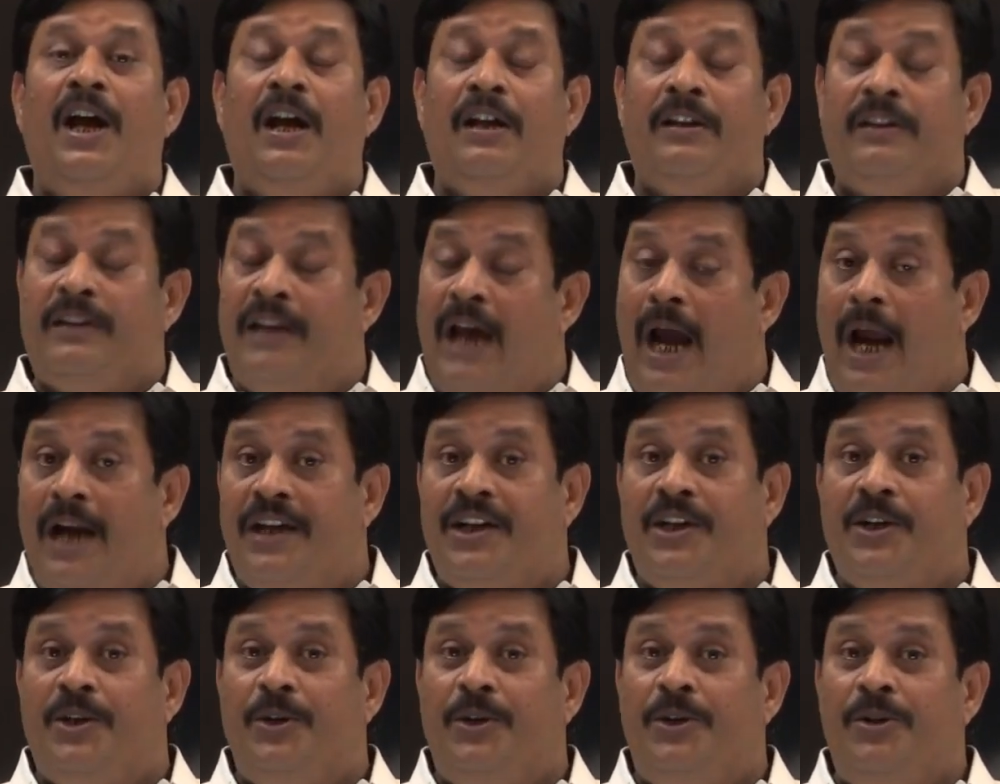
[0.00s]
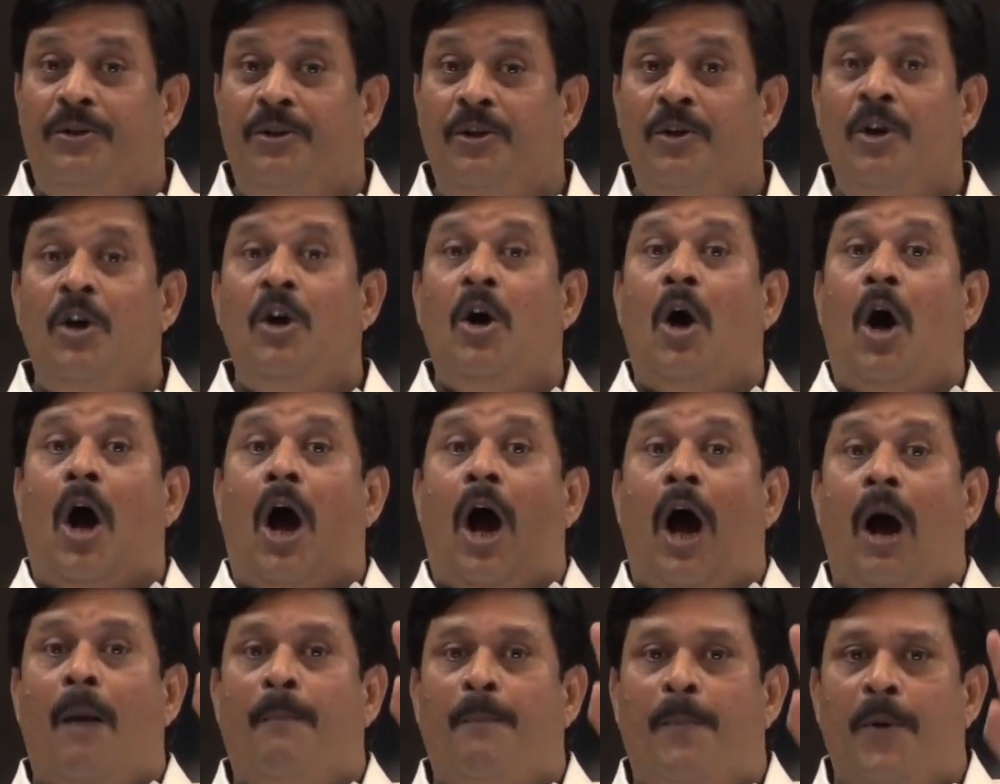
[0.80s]
that too
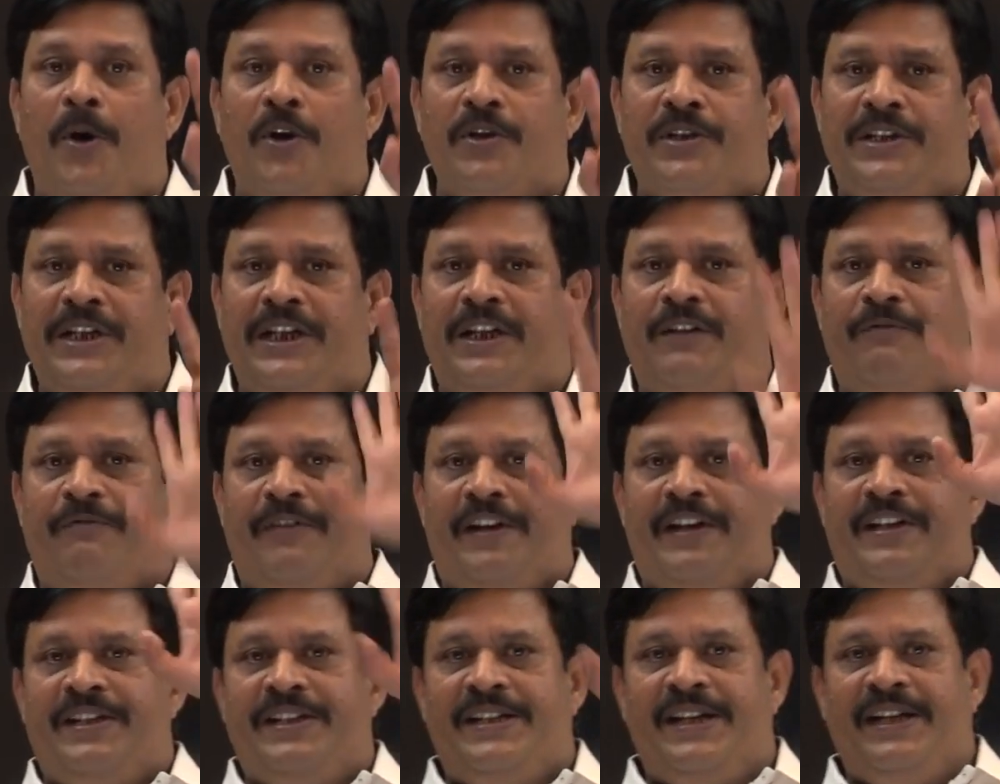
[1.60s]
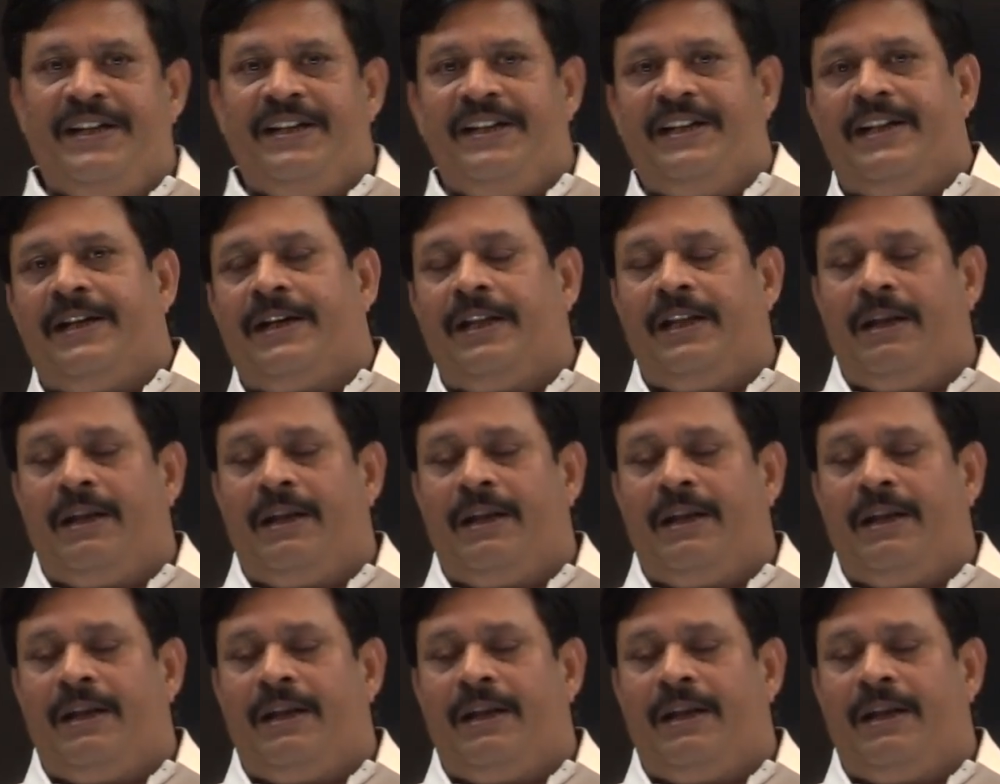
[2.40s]
opposite phase center.